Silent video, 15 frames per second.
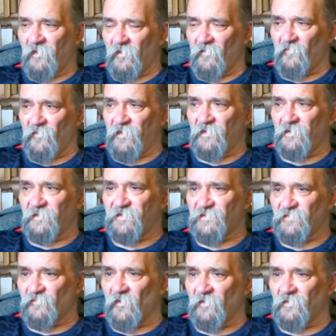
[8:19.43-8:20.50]
a really
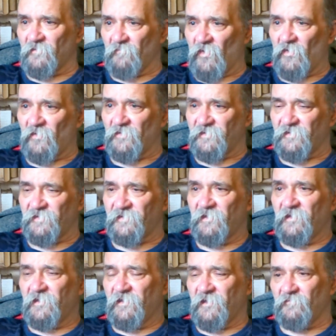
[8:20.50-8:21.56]
strong mordant
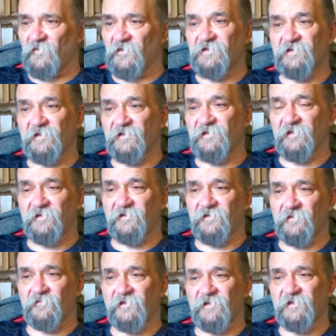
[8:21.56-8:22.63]
in which to
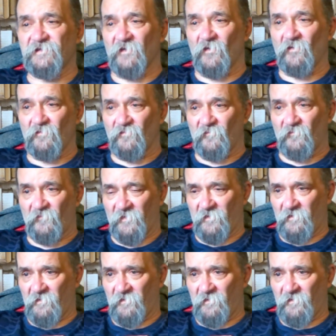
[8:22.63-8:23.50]
dissolve